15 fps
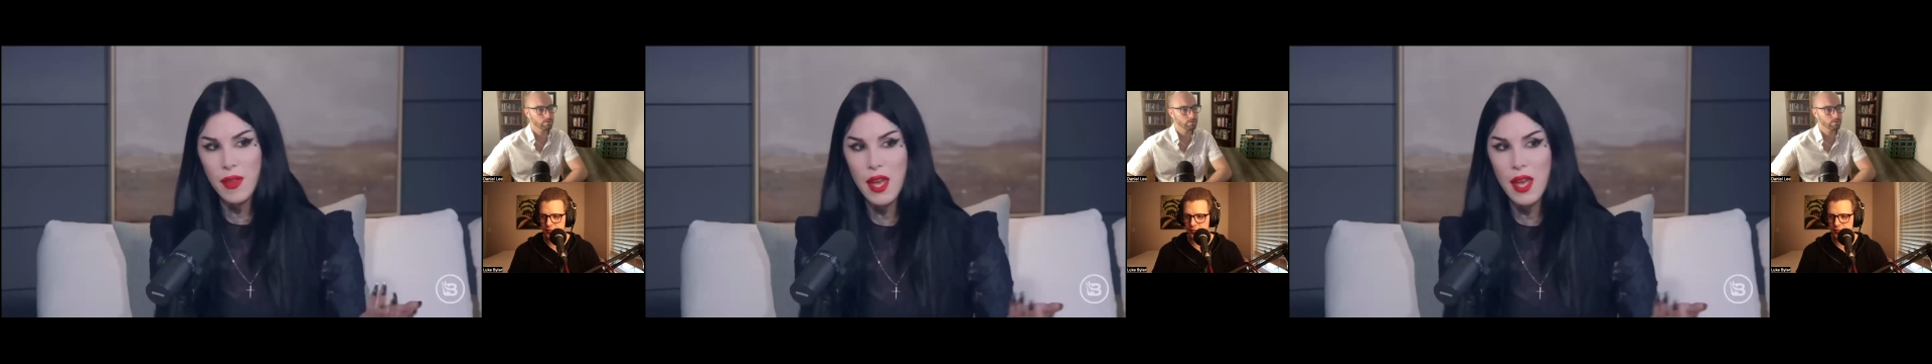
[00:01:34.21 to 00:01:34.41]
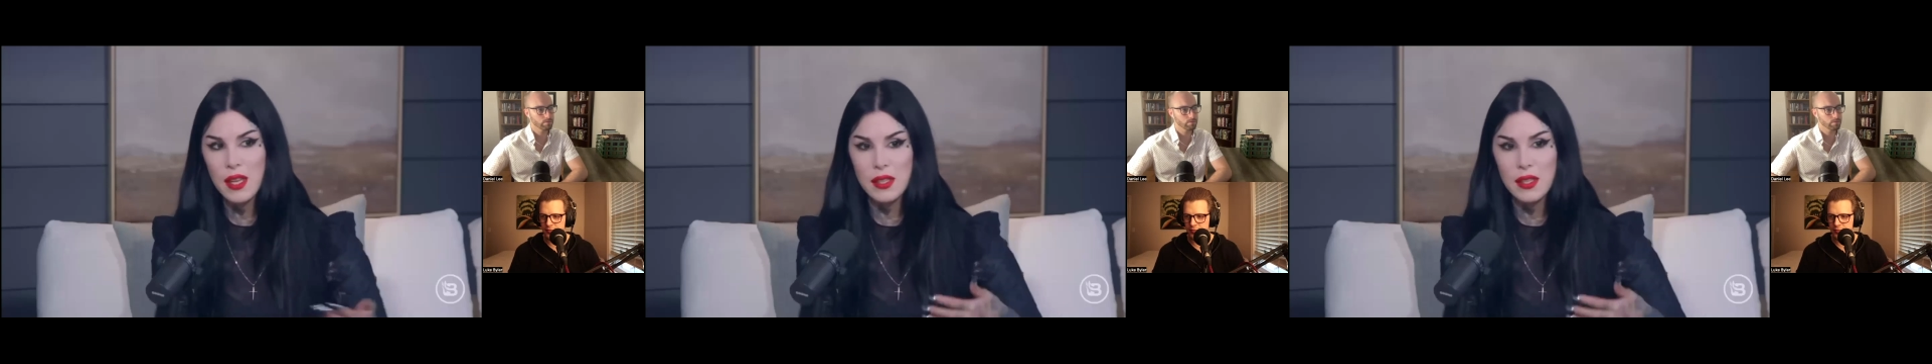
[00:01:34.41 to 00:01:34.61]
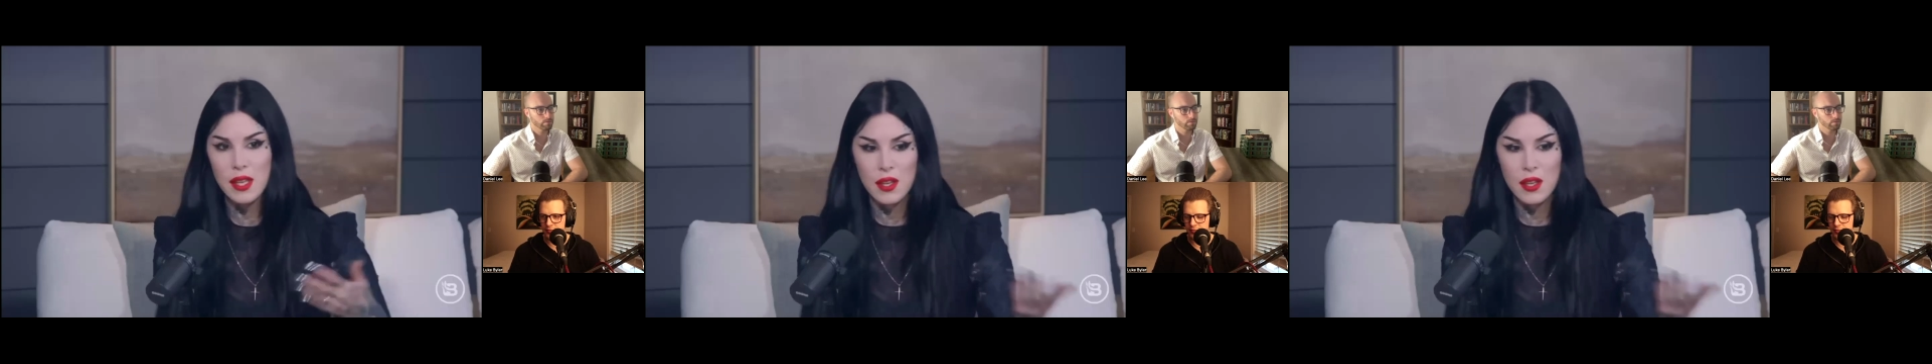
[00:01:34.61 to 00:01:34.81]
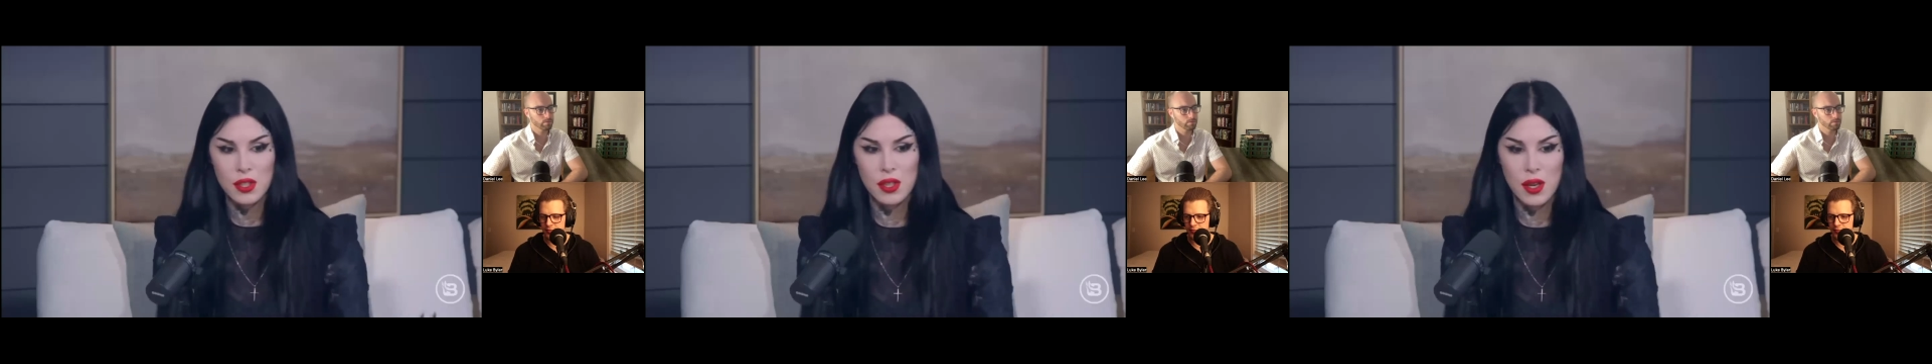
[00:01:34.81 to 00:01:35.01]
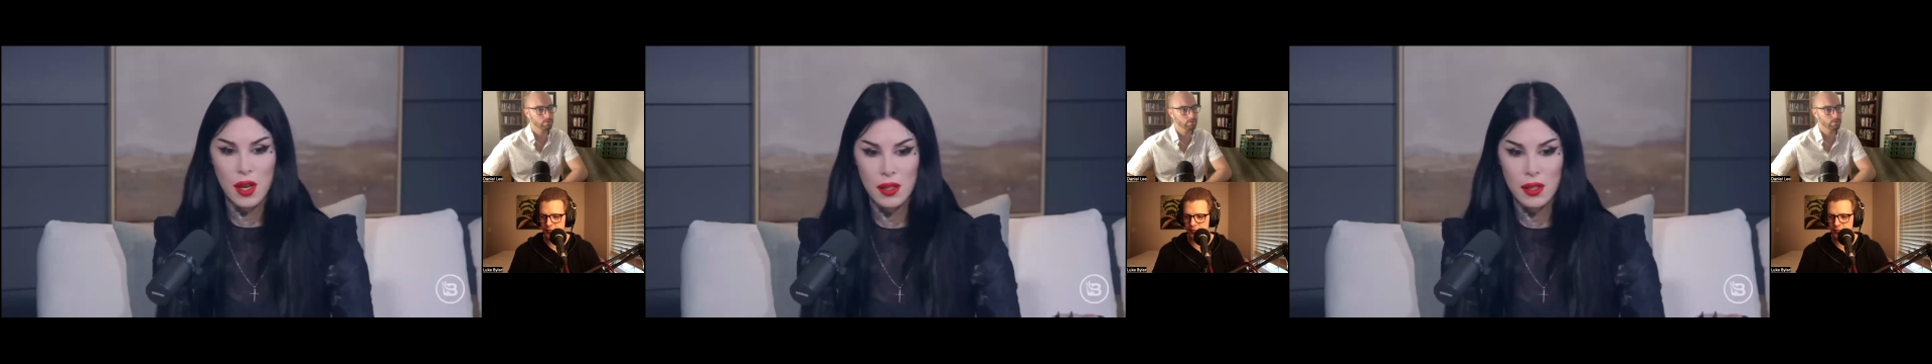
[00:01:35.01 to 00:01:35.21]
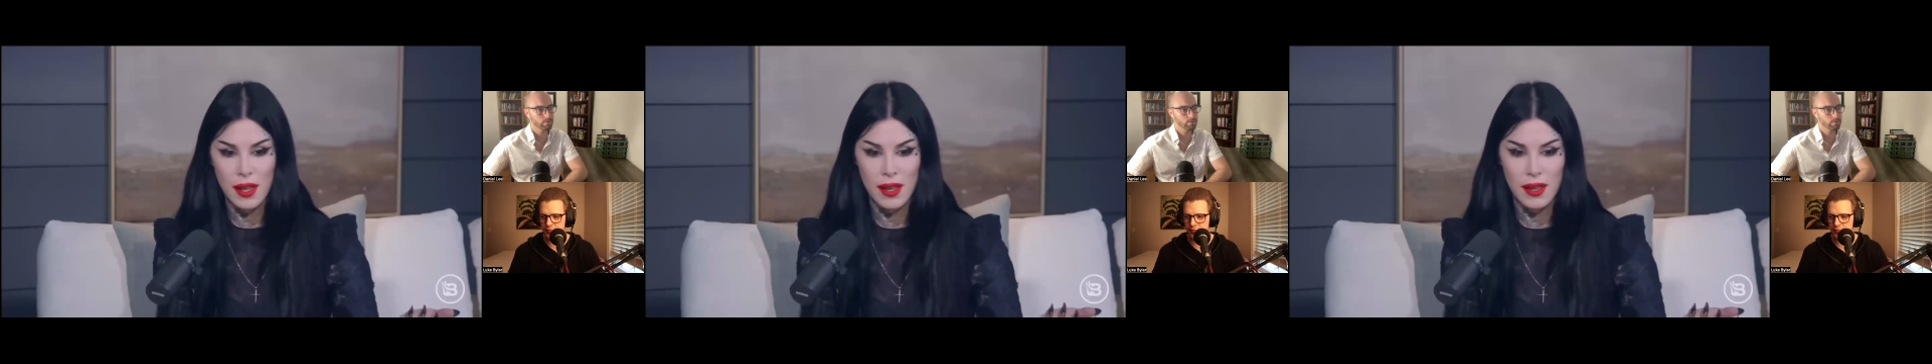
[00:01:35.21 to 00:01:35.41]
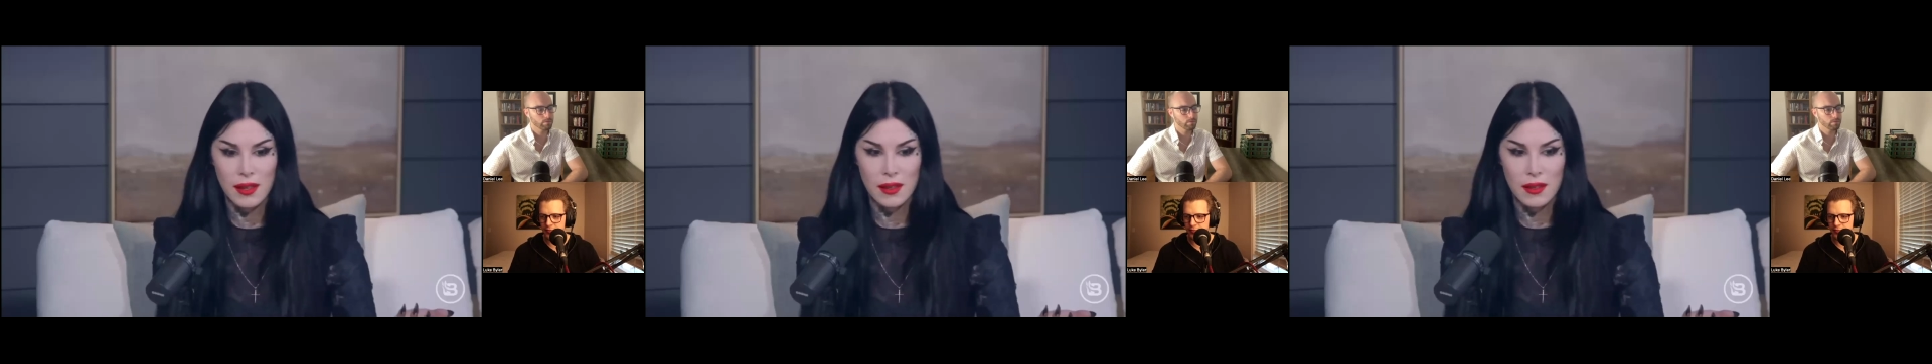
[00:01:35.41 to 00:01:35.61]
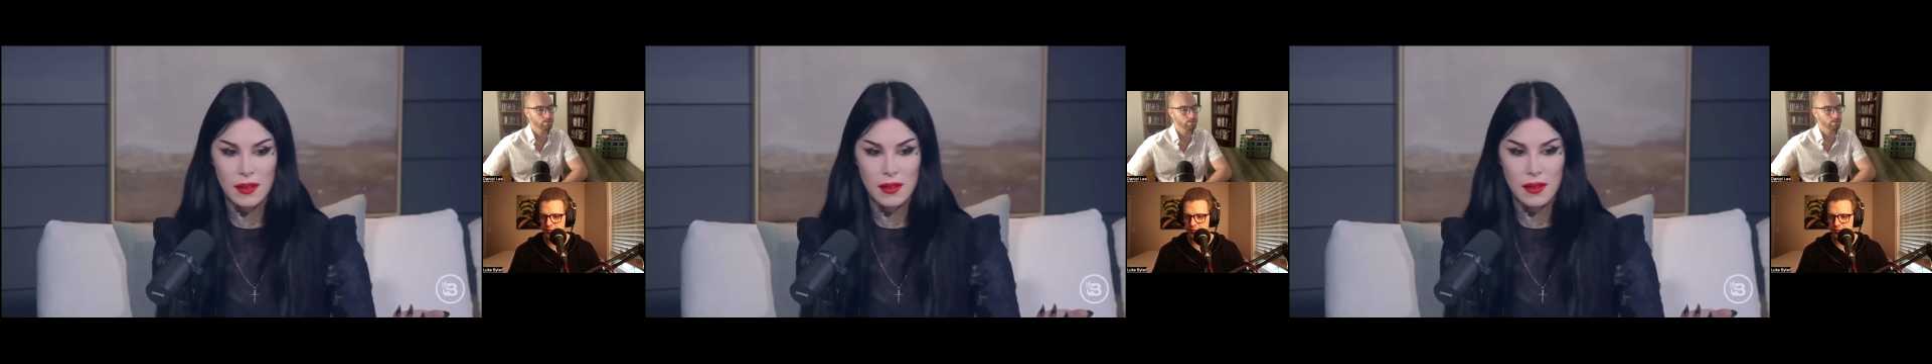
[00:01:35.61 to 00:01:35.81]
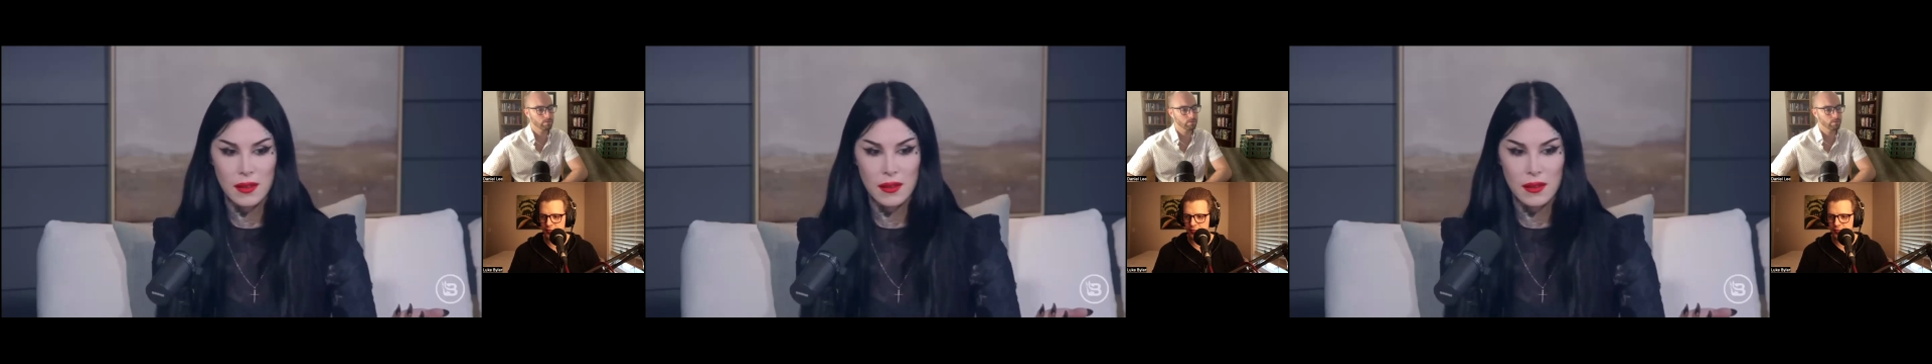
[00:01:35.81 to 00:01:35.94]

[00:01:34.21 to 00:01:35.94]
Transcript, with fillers: any intention on like,